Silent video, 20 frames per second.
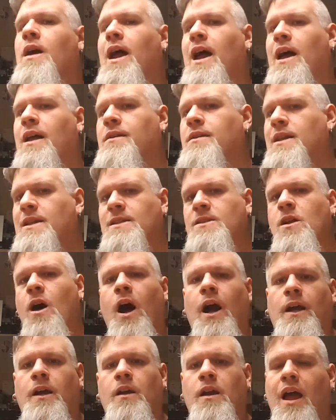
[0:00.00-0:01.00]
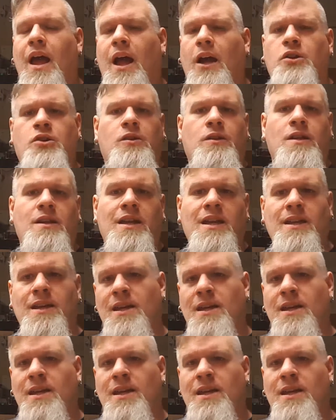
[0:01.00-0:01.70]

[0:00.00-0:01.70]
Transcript: and he's not going to actually,